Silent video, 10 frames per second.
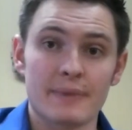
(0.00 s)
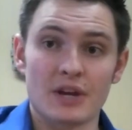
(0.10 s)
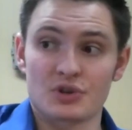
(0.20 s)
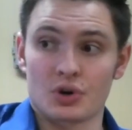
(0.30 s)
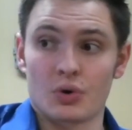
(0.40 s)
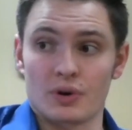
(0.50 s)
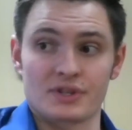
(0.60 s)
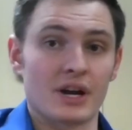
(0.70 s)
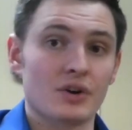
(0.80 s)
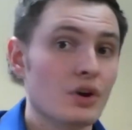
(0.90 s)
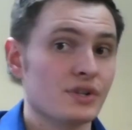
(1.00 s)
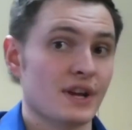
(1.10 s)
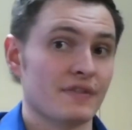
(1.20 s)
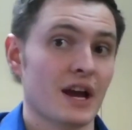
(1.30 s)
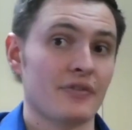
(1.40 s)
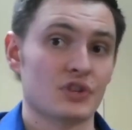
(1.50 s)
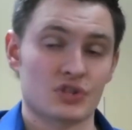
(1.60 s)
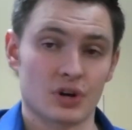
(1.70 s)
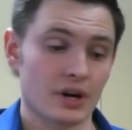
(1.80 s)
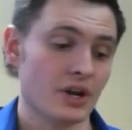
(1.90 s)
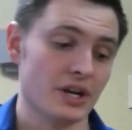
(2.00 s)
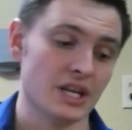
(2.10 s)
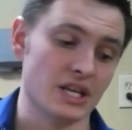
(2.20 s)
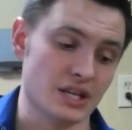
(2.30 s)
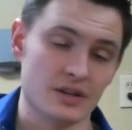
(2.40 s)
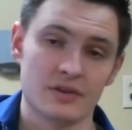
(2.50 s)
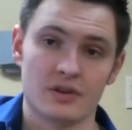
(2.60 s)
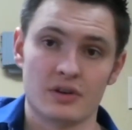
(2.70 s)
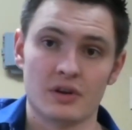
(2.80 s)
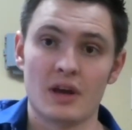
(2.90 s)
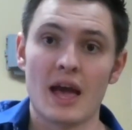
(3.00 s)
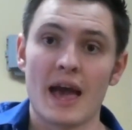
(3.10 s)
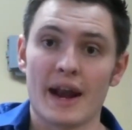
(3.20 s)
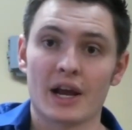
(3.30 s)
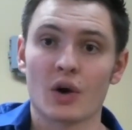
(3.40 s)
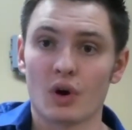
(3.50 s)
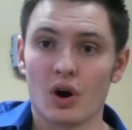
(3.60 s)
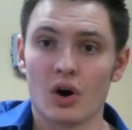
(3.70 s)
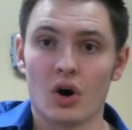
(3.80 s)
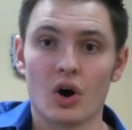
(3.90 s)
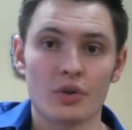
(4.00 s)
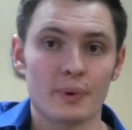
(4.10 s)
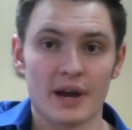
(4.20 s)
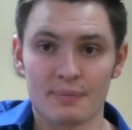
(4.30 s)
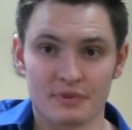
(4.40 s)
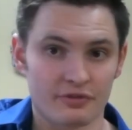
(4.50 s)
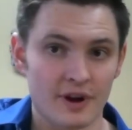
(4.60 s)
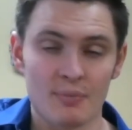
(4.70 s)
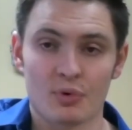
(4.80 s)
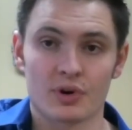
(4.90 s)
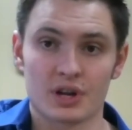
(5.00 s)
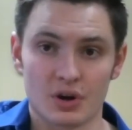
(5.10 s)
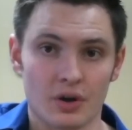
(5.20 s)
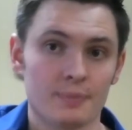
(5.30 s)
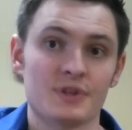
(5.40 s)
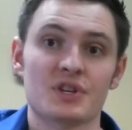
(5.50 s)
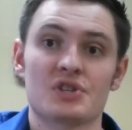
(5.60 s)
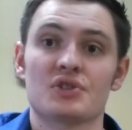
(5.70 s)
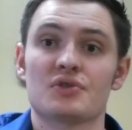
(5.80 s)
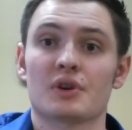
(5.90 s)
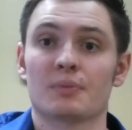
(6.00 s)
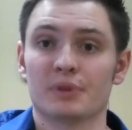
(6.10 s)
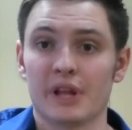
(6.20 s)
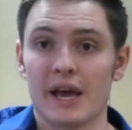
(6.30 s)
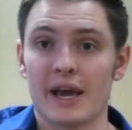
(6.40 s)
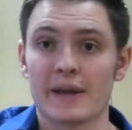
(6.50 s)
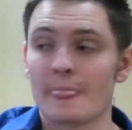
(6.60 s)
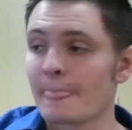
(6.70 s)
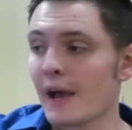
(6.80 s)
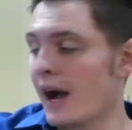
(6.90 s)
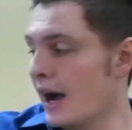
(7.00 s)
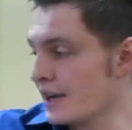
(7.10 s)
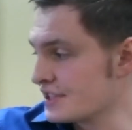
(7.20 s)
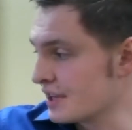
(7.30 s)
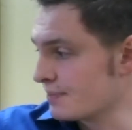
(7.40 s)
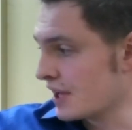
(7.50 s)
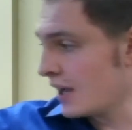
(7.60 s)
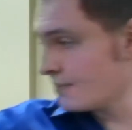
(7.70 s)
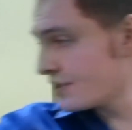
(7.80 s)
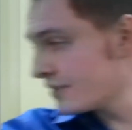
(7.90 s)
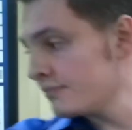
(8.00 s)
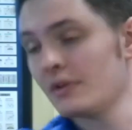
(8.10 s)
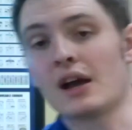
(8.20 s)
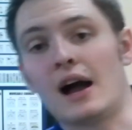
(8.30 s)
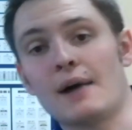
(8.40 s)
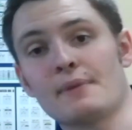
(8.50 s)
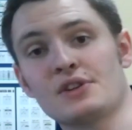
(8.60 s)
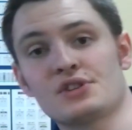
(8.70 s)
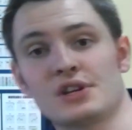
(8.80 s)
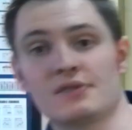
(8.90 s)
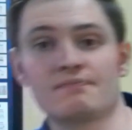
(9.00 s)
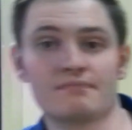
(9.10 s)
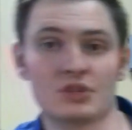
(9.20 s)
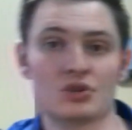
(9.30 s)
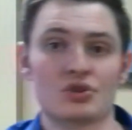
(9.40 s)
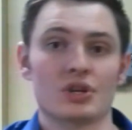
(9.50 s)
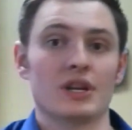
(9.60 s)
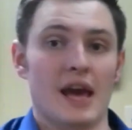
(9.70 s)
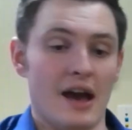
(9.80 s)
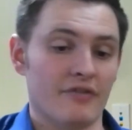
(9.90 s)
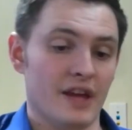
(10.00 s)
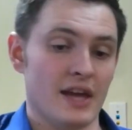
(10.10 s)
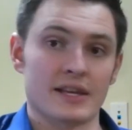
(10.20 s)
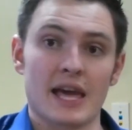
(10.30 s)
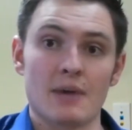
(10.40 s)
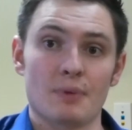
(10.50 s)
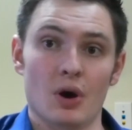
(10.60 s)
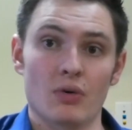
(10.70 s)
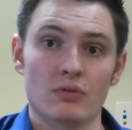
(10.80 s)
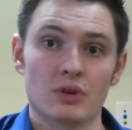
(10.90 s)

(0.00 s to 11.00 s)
E major chords, now notice I've got this starting on E, and I go all the way up the fretboard in all the positions you can play. Sometimes I mention you should have a capo.